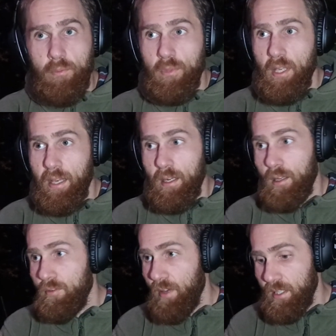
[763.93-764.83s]
can
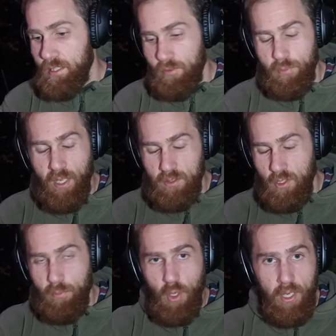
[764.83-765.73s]
affect different parts
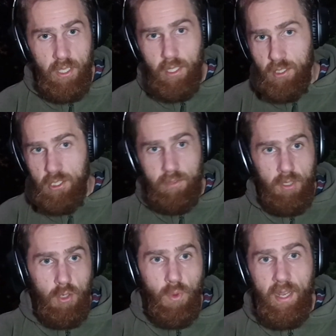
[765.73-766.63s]
of the body, can shift
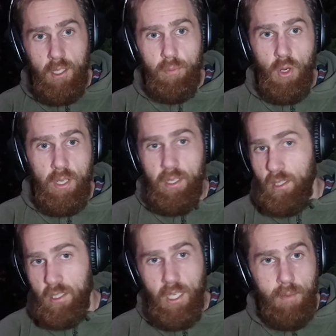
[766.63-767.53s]
around the body, and
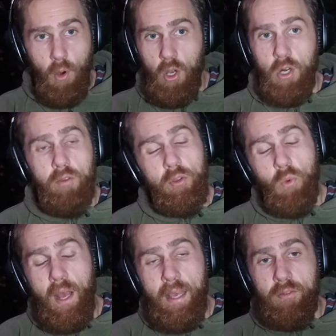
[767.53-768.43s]
can come on and off in
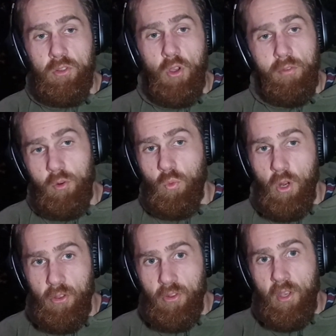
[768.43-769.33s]
waves. It's often
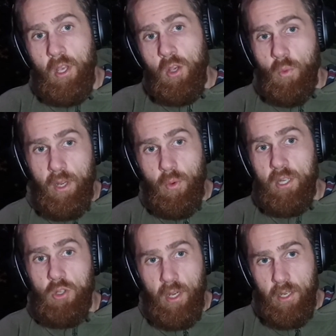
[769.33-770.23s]
worse when you are
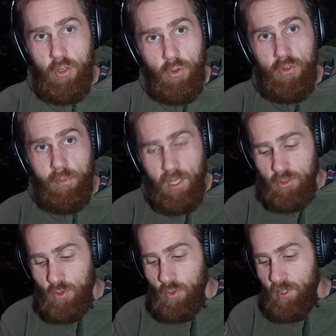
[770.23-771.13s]
trying to use a
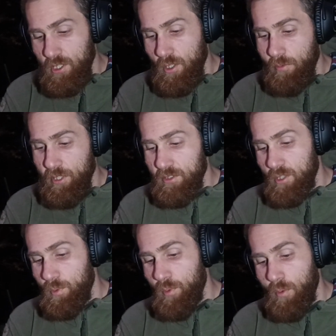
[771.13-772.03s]
muscle, which can
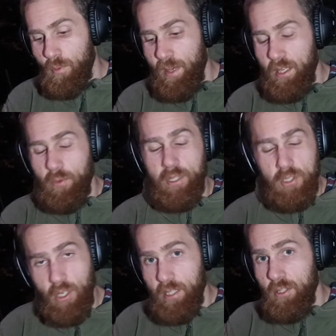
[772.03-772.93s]
obviously be problematic when you're
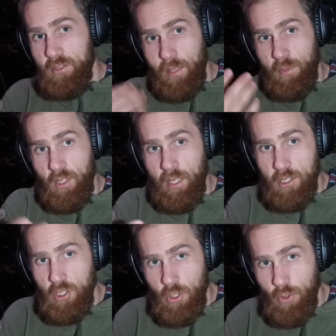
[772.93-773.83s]
trying to do something like
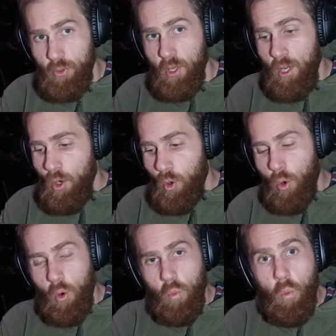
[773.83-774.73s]
chew
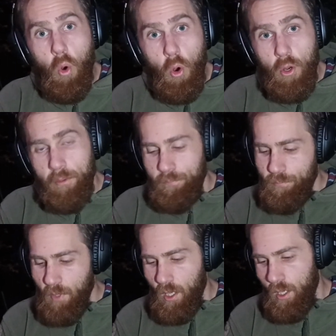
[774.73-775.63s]
or walk
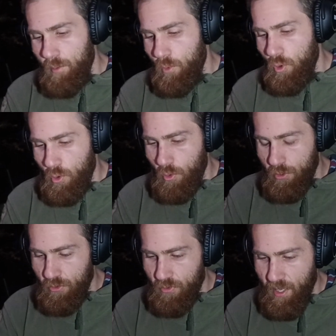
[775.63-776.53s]
or
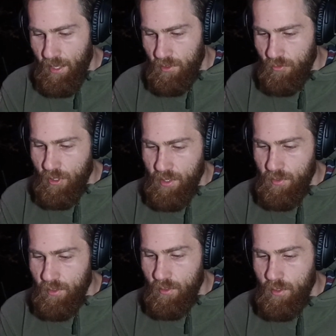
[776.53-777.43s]
use your hands for
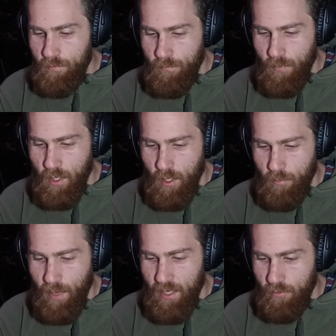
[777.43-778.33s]
anything
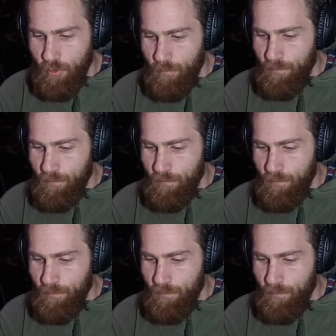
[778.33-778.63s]
meaningful.